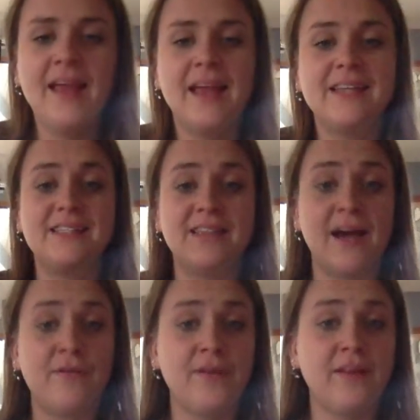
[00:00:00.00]
It's
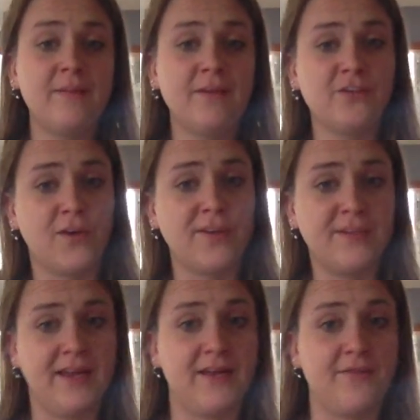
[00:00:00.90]
definitely been shown to be
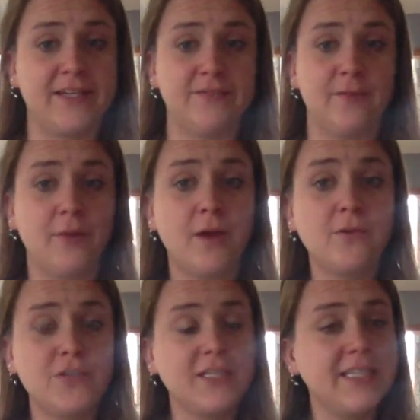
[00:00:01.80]
an effective
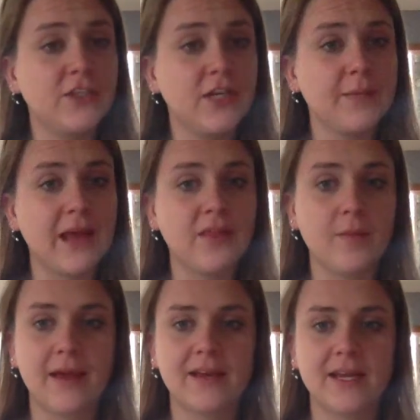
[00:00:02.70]
approach to teaching
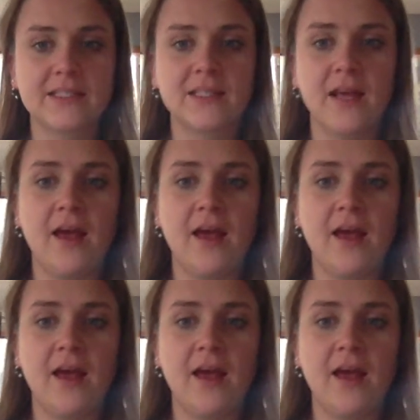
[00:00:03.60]
mathematics.